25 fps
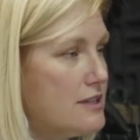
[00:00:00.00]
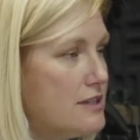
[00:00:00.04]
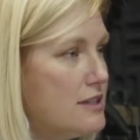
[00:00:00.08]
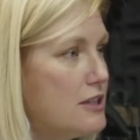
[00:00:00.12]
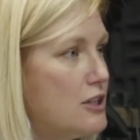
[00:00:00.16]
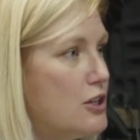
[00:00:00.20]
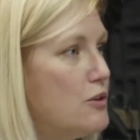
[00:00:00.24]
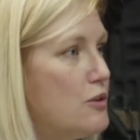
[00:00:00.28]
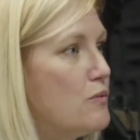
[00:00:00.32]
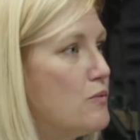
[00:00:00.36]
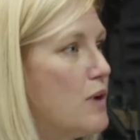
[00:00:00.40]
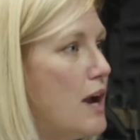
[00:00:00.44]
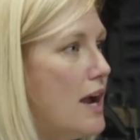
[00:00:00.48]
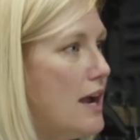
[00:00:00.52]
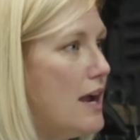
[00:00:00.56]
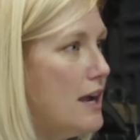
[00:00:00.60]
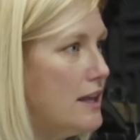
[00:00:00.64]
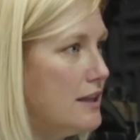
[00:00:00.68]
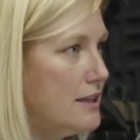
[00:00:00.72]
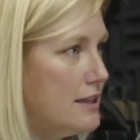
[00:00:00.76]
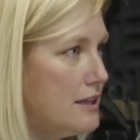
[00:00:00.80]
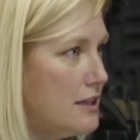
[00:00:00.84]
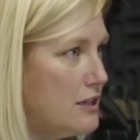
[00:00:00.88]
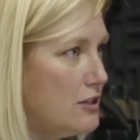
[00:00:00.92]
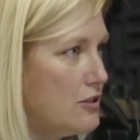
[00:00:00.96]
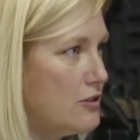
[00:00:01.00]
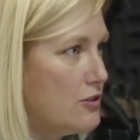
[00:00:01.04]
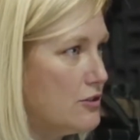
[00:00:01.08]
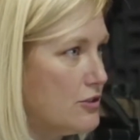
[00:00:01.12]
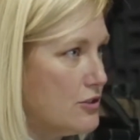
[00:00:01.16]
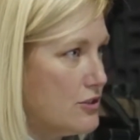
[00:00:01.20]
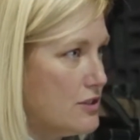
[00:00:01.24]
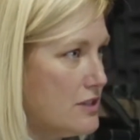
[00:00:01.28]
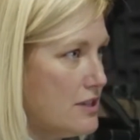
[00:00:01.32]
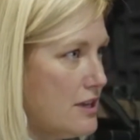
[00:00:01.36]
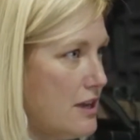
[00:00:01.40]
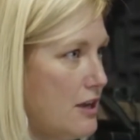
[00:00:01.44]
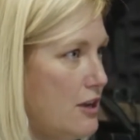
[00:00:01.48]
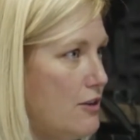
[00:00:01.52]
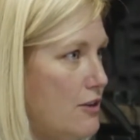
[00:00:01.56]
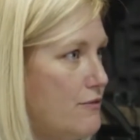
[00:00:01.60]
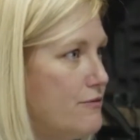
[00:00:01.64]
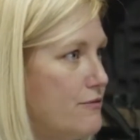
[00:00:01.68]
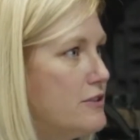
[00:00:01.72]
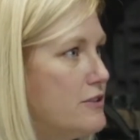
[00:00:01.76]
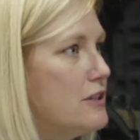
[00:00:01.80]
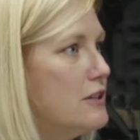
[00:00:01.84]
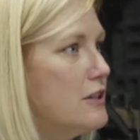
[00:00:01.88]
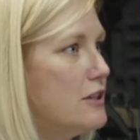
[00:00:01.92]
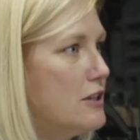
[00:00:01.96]
And you rally yourself
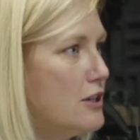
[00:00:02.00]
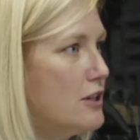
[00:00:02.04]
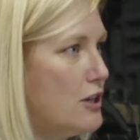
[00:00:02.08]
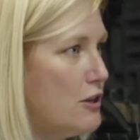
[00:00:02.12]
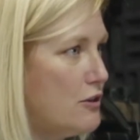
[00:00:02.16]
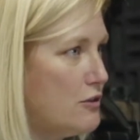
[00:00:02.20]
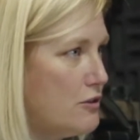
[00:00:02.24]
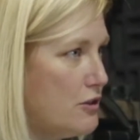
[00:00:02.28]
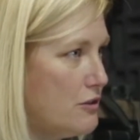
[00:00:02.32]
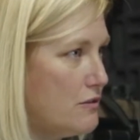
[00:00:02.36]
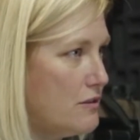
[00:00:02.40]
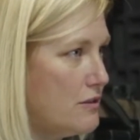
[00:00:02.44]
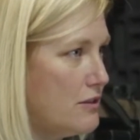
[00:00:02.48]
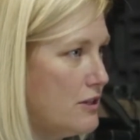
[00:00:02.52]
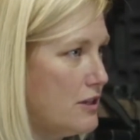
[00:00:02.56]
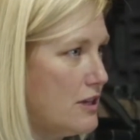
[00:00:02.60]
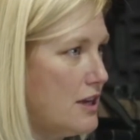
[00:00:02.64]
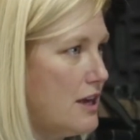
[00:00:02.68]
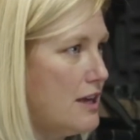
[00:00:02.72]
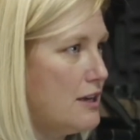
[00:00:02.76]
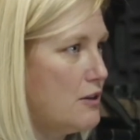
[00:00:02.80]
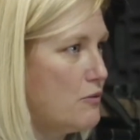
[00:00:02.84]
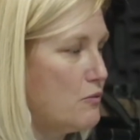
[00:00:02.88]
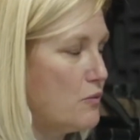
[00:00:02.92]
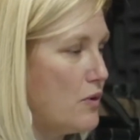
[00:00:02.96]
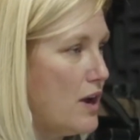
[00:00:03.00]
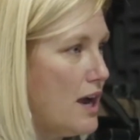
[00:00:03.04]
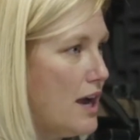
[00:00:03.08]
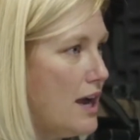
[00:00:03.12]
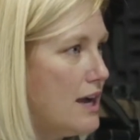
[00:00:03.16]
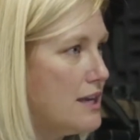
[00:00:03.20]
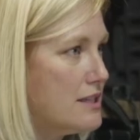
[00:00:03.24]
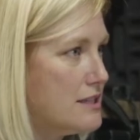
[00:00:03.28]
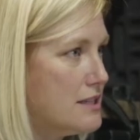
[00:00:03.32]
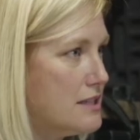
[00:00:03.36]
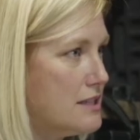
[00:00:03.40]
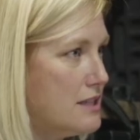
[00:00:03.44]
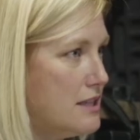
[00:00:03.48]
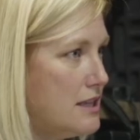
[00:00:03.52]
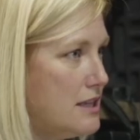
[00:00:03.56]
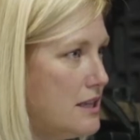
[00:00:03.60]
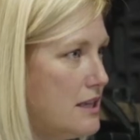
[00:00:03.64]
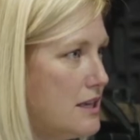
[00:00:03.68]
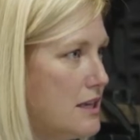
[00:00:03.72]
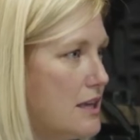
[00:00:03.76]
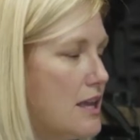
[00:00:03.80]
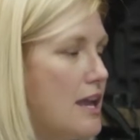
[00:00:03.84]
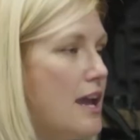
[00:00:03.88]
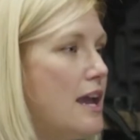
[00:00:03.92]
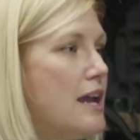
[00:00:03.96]
to, you kind of rise to the
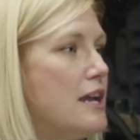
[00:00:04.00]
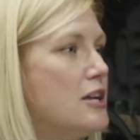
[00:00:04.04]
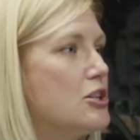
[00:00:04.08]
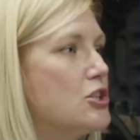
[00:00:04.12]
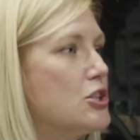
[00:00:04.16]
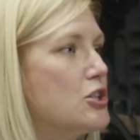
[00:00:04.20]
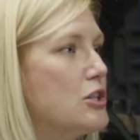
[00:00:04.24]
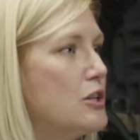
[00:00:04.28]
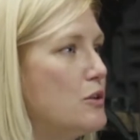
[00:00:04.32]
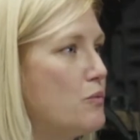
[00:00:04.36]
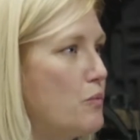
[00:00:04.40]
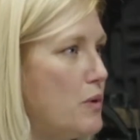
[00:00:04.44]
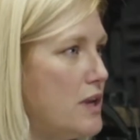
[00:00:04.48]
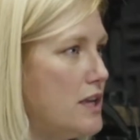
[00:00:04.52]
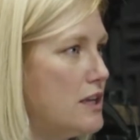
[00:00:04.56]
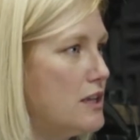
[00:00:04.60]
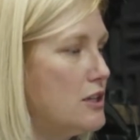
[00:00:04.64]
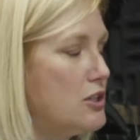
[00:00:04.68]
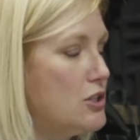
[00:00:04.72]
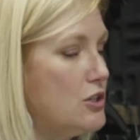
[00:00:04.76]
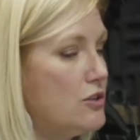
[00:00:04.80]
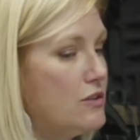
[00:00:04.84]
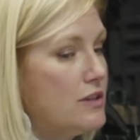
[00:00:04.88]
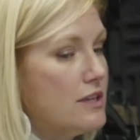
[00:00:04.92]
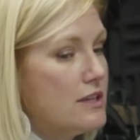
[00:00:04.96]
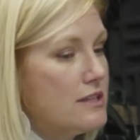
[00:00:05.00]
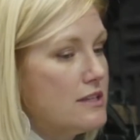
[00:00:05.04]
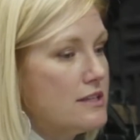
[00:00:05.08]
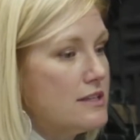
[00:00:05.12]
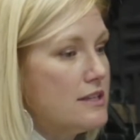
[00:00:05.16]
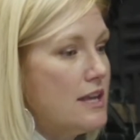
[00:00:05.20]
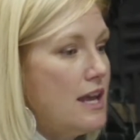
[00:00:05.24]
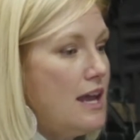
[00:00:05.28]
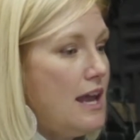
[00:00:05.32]
occasion. We can do this.